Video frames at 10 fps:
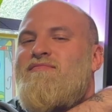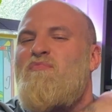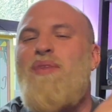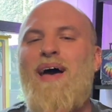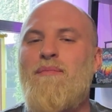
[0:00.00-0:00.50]

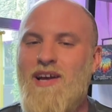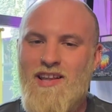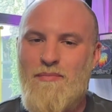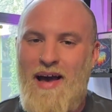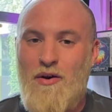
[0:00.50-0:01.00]
pat me
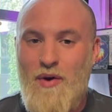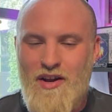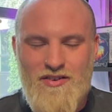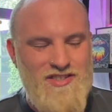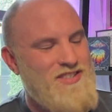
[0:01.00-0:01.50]
on the back, why
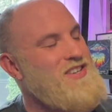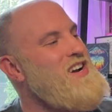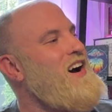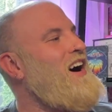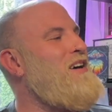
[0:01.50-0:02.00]
don't you?
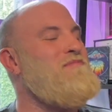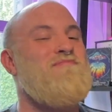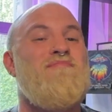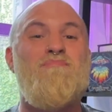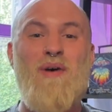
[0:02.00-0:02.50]

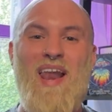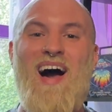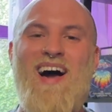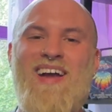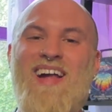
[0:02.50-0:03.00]
But
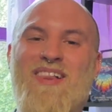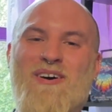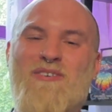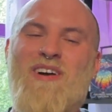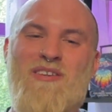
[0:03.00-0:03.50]
hi,
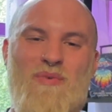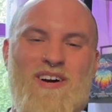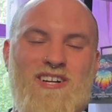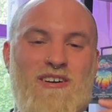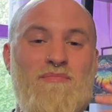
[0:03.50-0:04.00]
hello, and
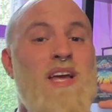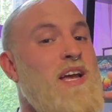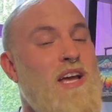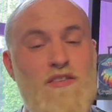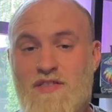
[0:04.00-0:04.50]
welcome.
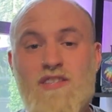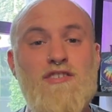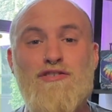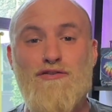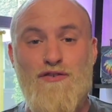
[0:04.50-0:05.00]
If this
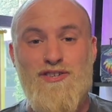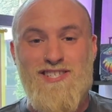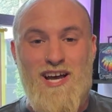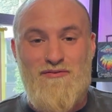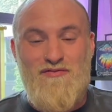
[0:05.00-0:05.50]
is your first
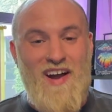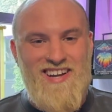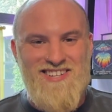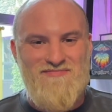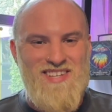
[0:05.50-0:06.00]
time
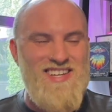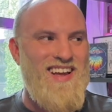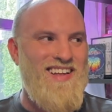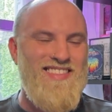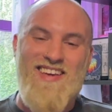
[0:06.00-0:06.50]
finding
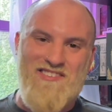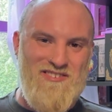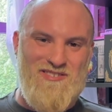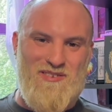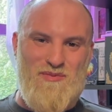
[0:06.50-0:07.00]
me, thank
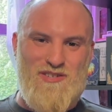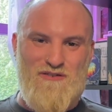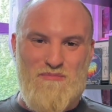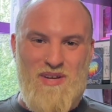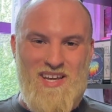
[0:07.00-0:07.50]
you so much
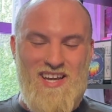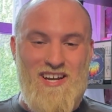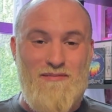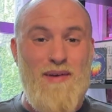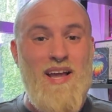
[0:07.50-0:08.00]
for being
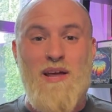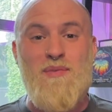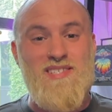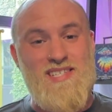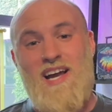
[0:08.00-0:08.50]
here. My name
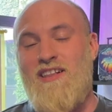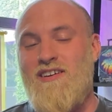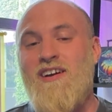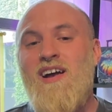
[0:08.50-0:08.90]
is Tyler.